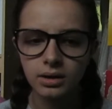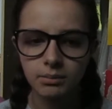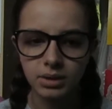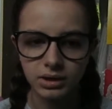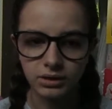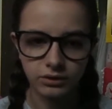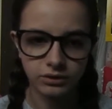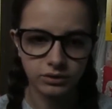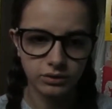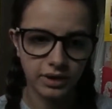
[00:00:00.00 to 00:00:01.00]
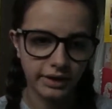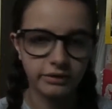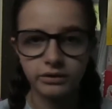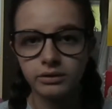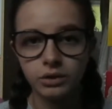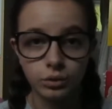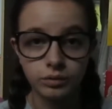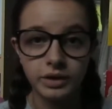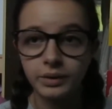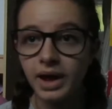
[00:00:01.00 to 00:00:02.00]
because that's your
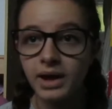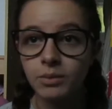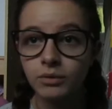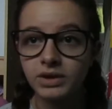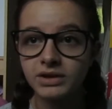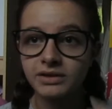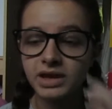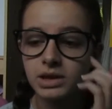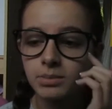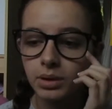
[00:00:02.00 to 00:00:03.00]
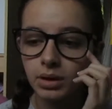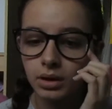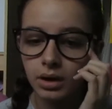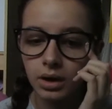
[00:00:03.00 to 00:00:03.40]
real name obviously, but